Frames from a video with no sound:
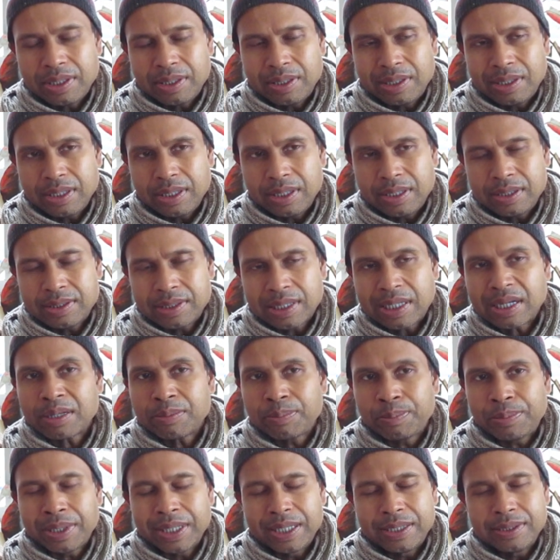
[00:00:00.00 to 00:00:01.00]
And is that
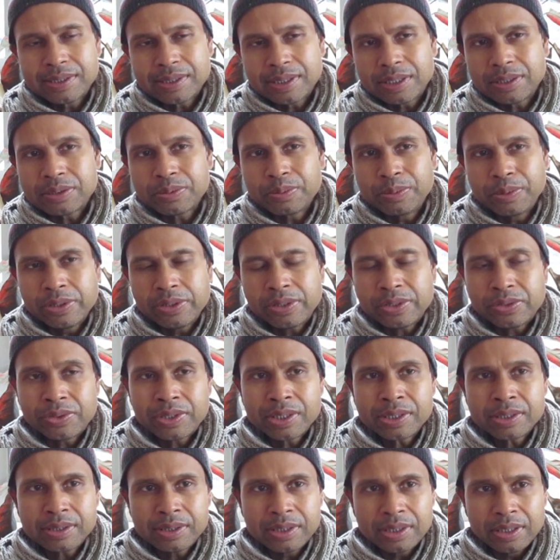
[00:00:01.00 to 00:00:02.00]
a place that's worth
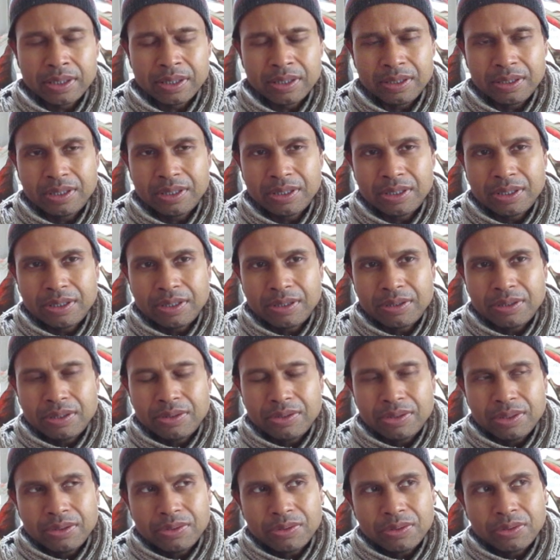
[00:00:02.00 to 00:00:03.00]
trusting?
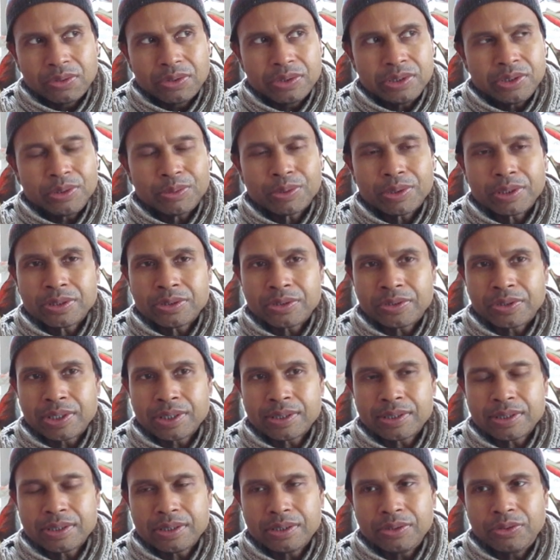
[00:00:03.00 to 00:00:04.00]
Or do you want to
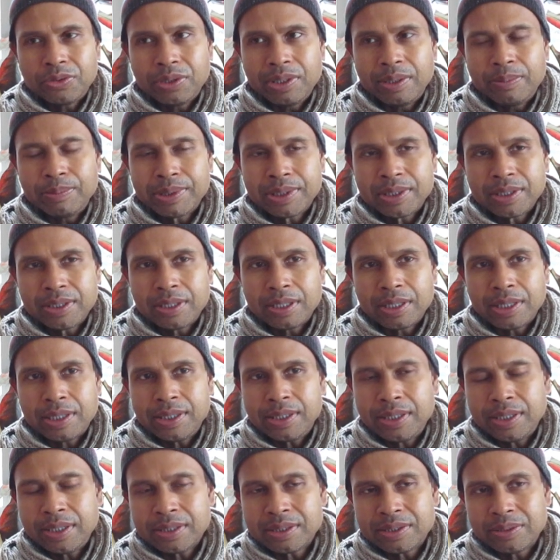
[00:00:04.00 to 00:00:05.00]
trust your limited
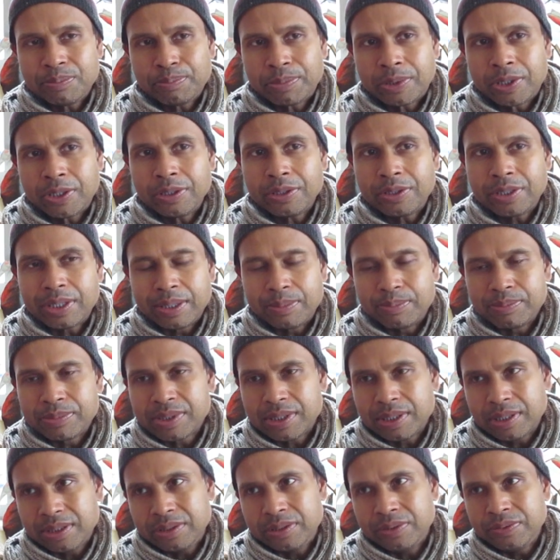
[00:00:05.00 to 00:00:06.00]
ideas and programs
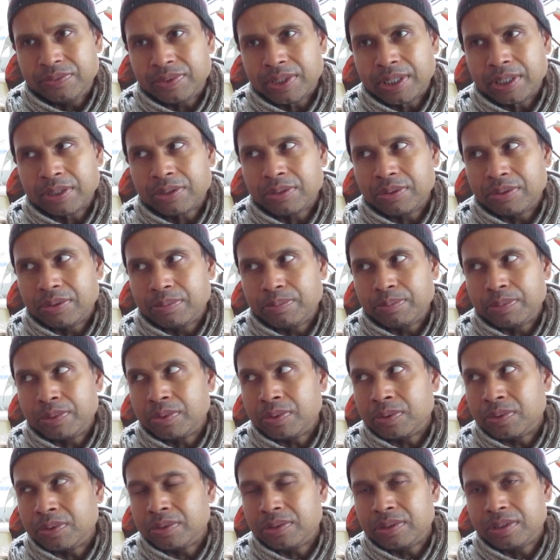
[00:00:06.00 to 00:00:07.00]
that you've taken on
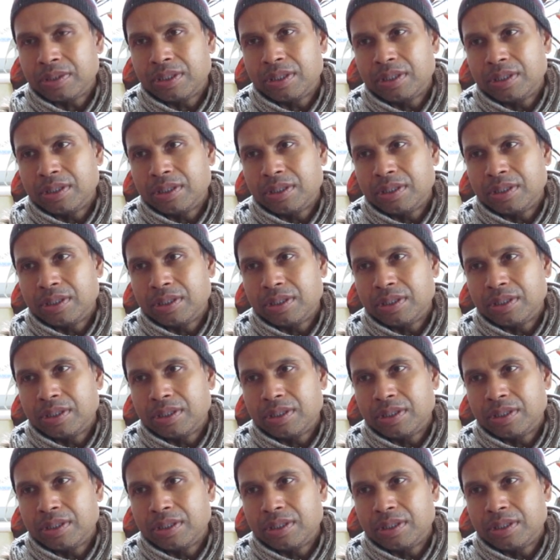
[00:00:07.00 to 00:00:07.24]
board?